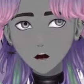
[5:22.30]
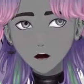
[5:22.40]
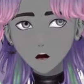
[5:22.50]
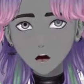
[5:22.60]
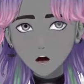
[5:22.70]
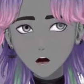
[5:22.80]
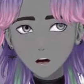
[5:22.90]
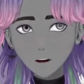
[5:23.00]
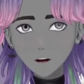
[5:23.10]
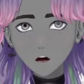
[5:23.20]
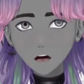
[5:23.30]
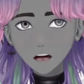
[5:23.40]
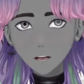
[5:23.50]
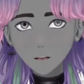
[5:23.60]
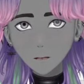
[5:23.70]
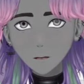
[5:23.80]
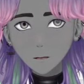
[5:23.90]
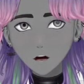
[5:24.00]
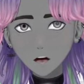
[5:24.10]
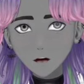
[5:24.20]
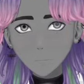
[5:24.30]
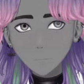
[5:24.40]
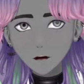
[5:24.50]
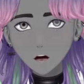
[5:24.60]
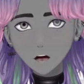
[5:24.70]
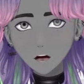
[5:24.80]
talk about the hand that is missing.